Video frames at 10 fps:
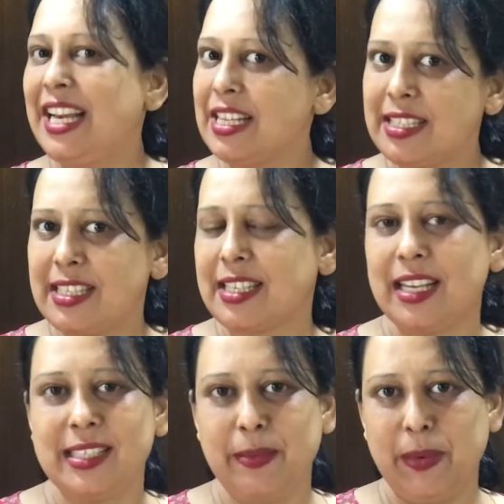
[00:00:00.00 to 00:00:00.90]
Let's
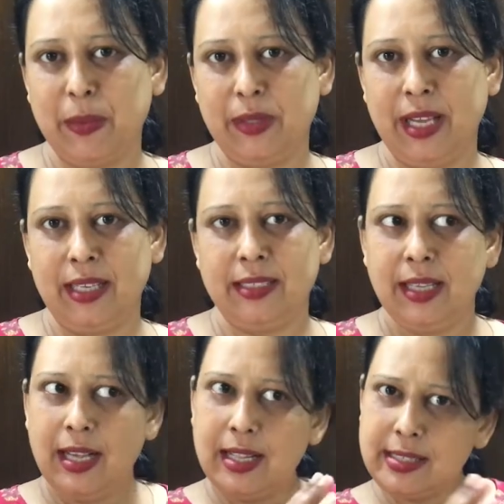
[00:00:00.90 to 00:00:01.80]
discuss about that.
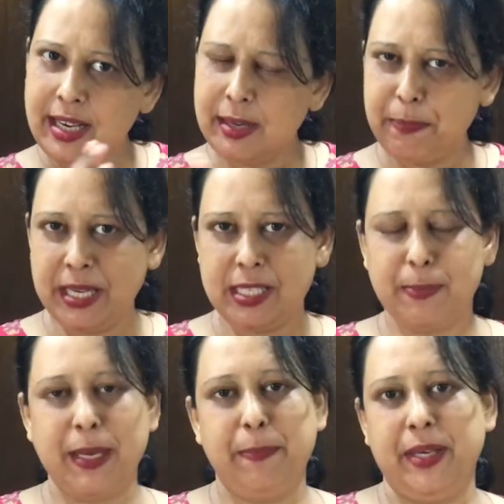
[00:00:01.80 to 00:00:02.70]
Let's take it piece
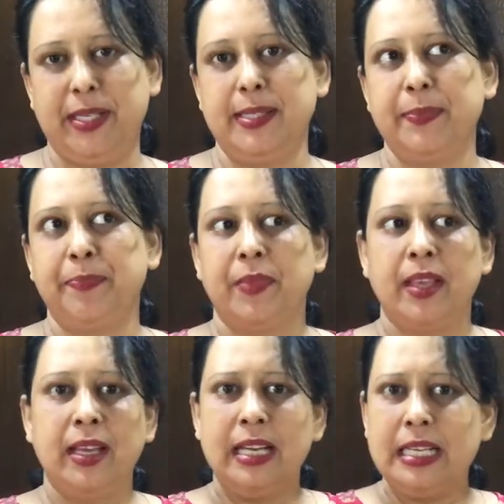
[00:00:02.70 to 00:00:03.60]
by piece.
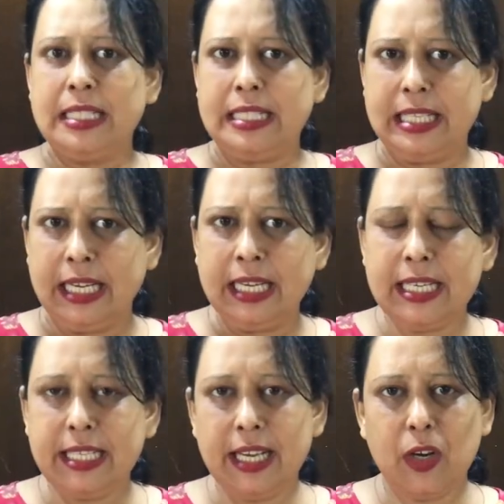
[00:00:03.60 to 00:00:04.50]

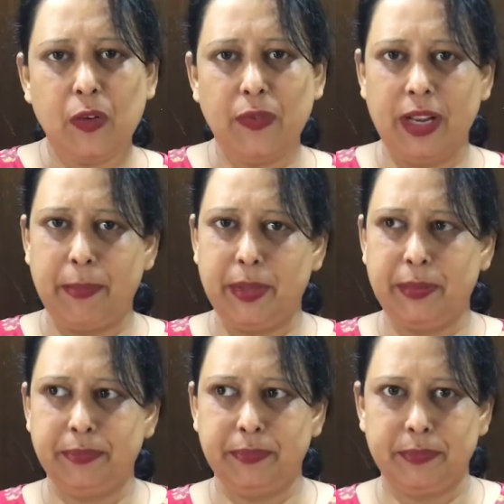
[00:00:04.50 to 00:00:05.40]
Dignity of labor.
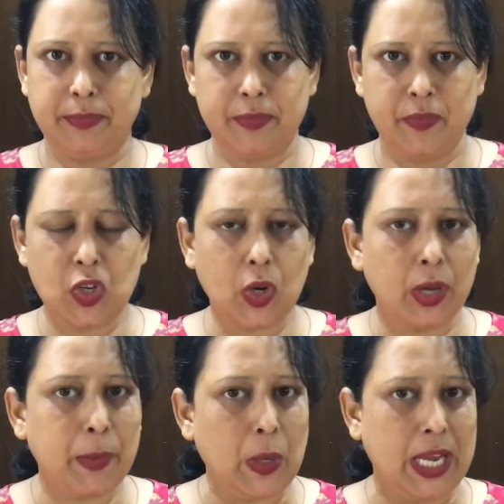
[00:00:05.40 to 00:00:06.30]

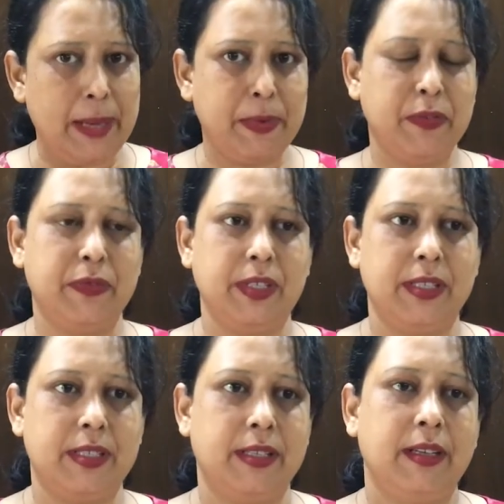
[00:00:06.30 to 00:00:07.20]
Talking about labor
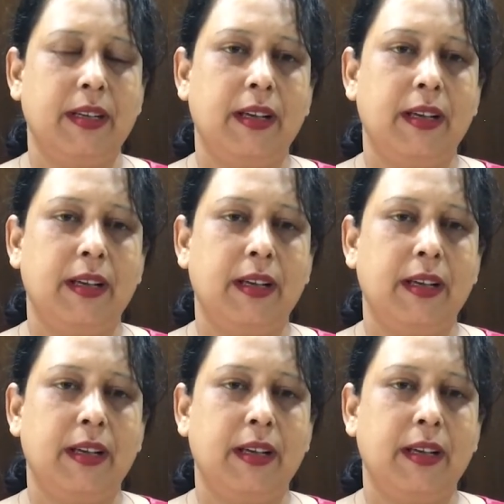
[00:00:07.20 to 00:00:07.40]
first.